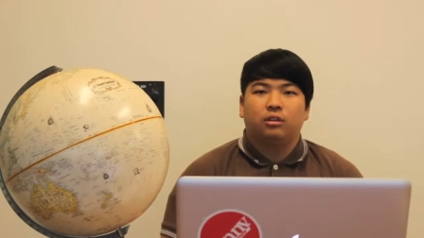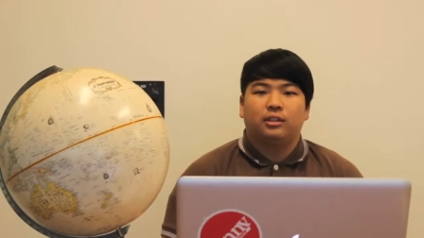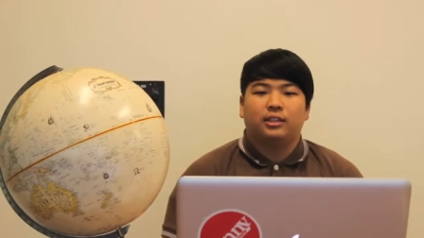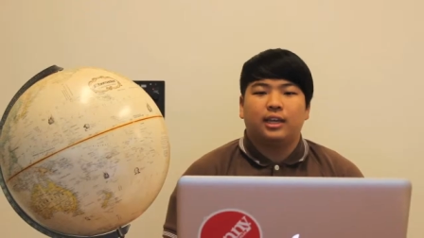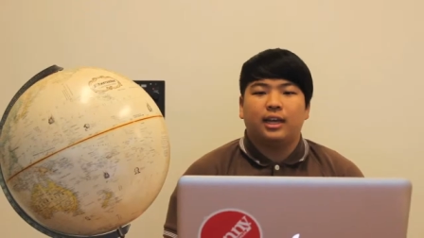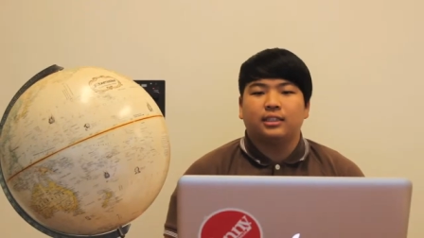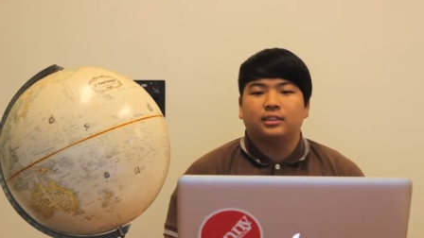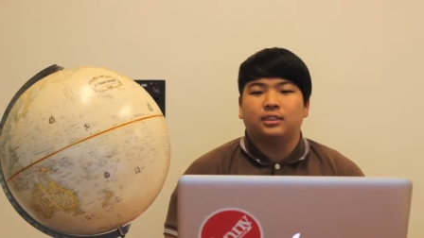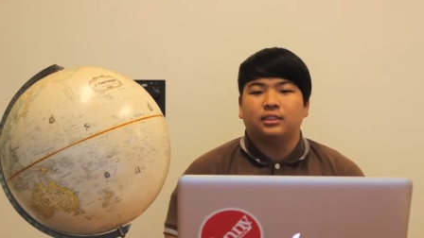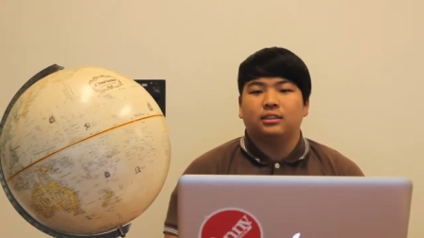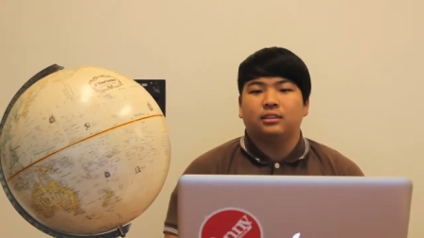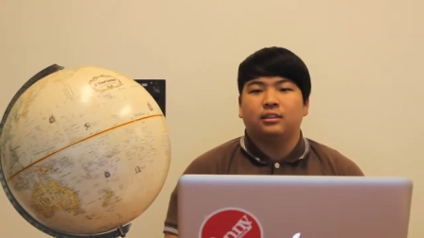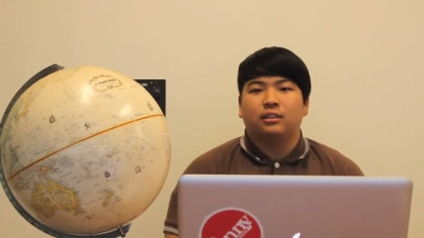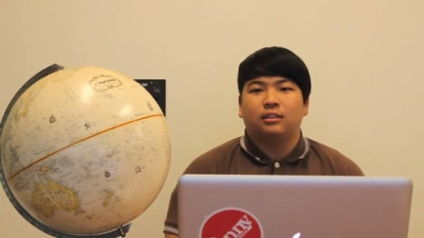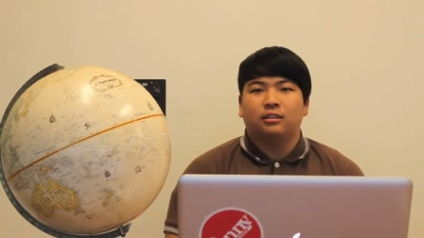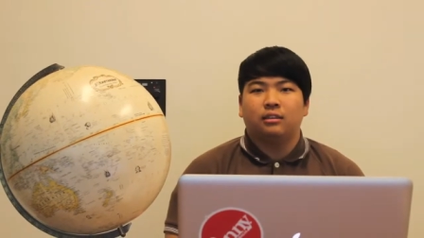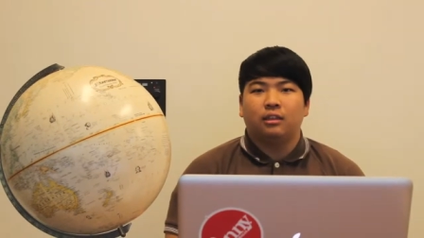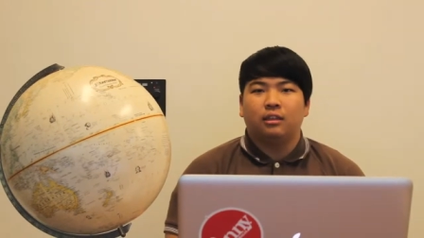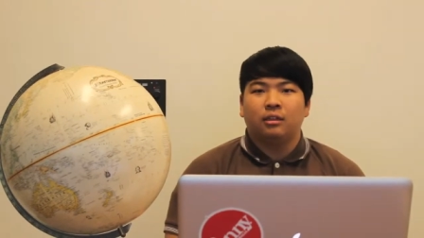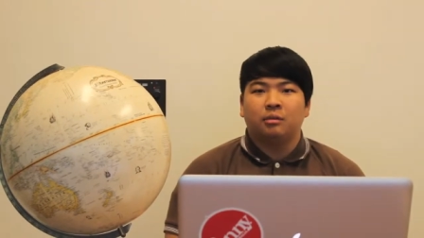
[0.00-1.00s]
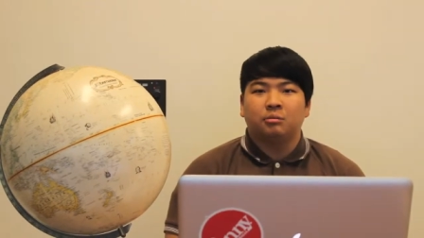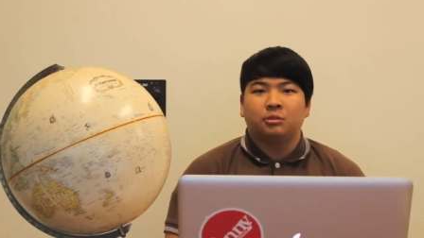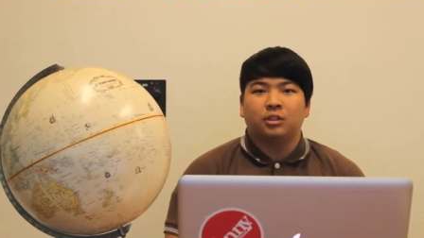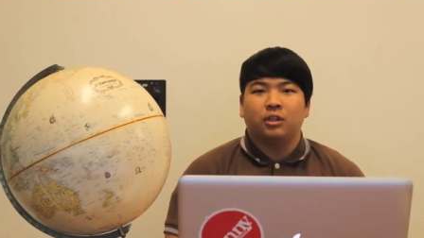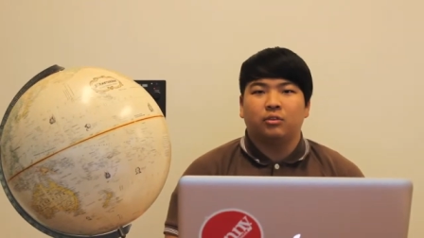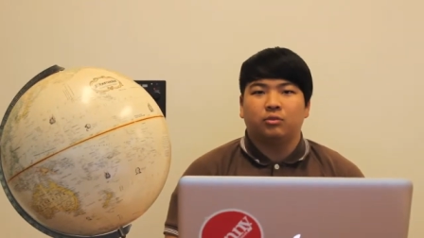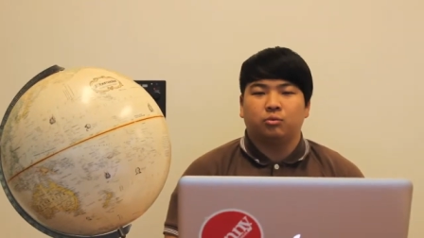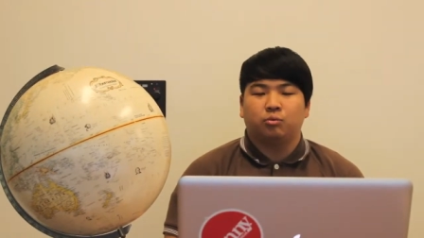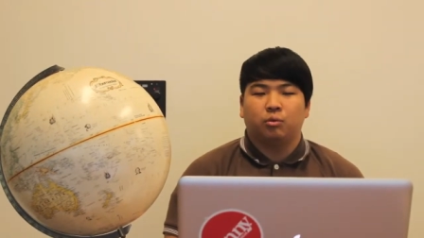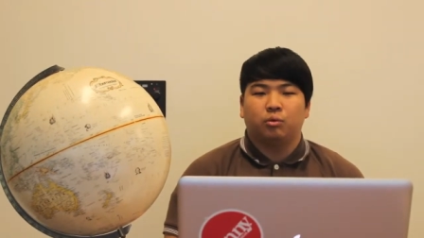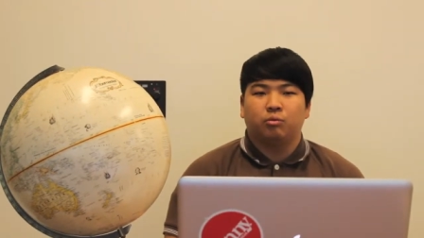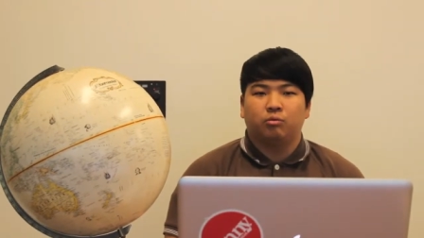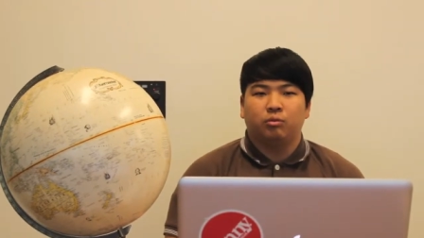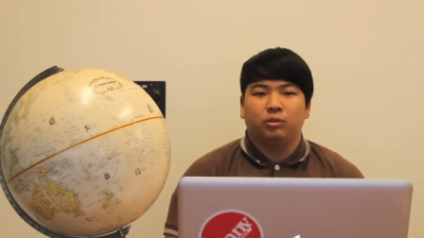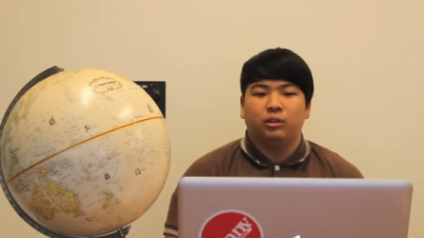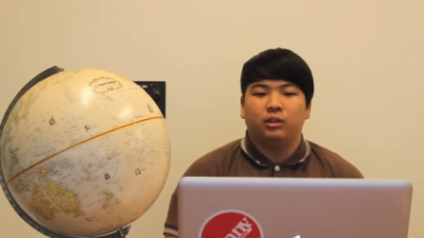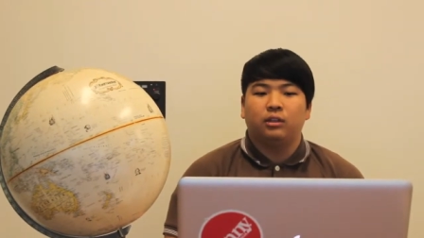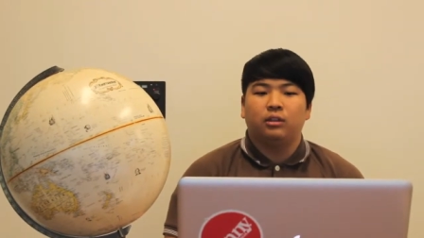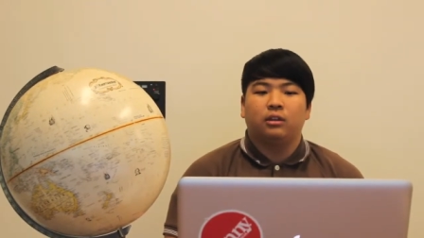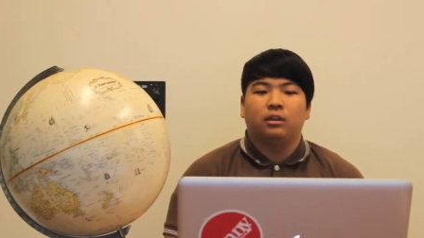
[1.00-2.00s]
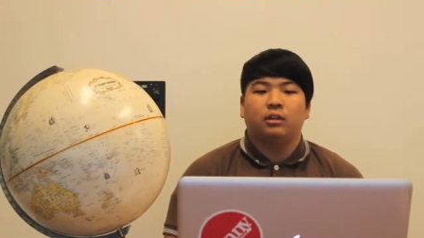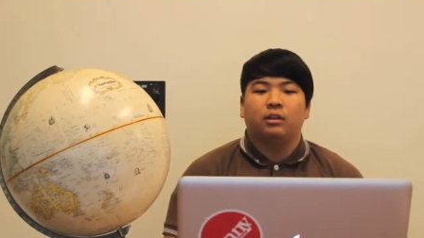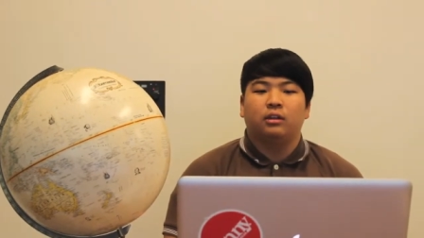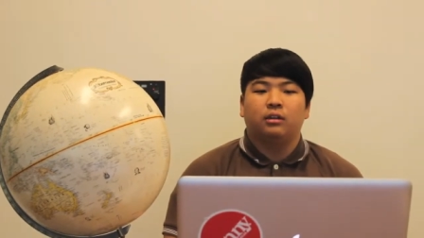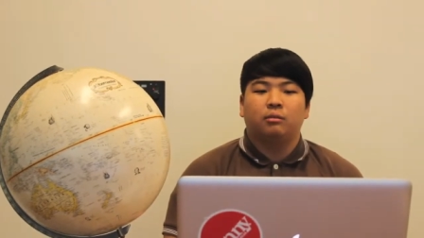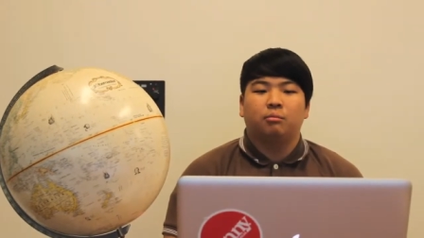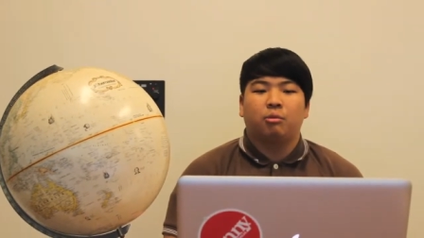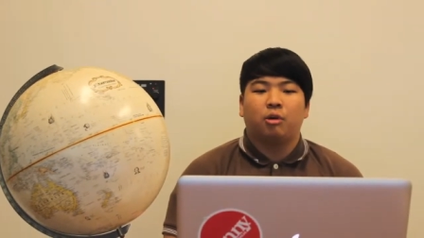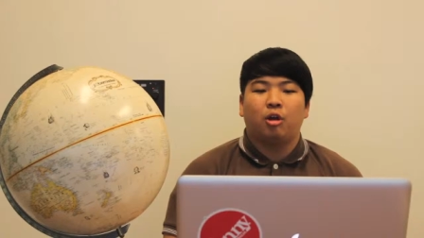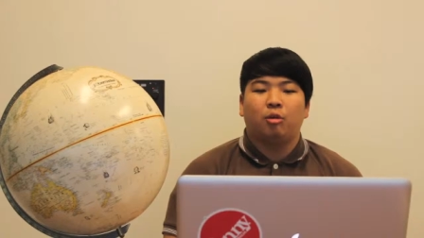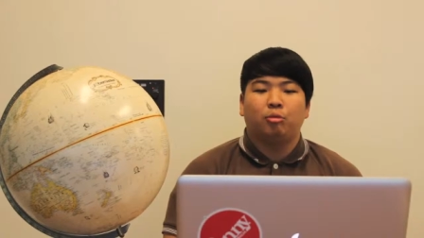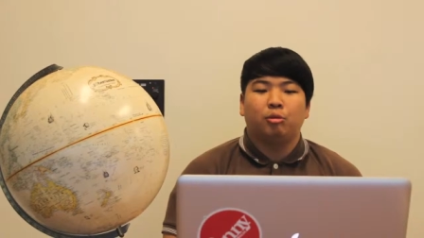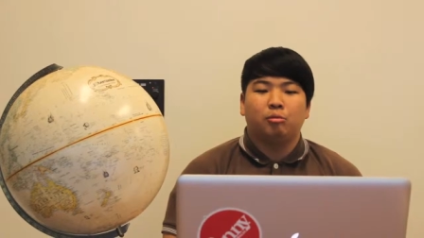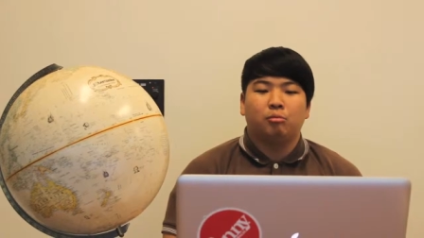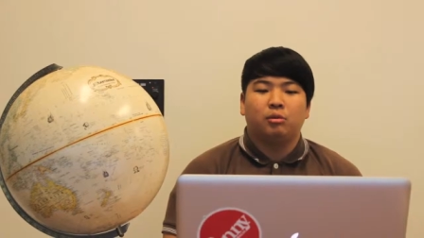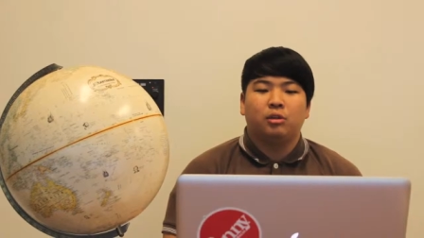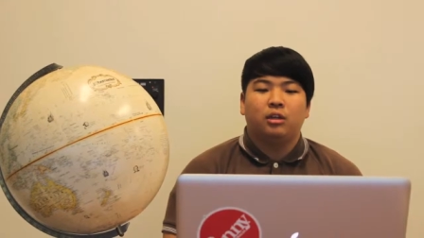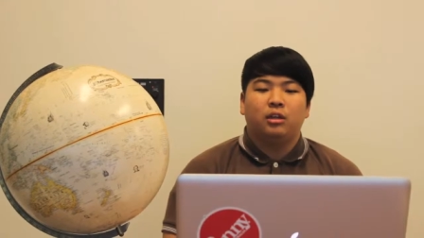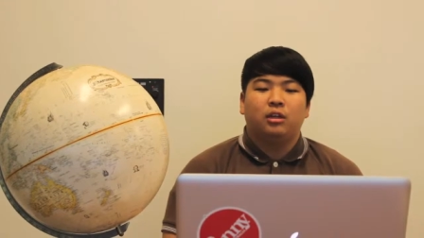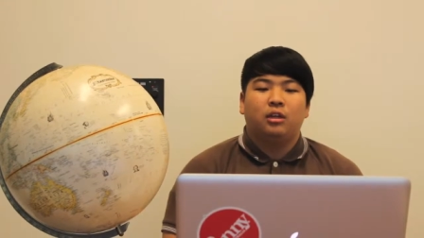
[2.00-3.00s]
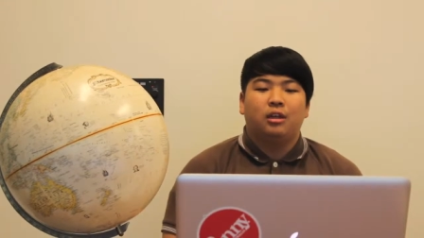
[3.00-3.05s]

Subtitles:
the taxes themselves weren't really the problem.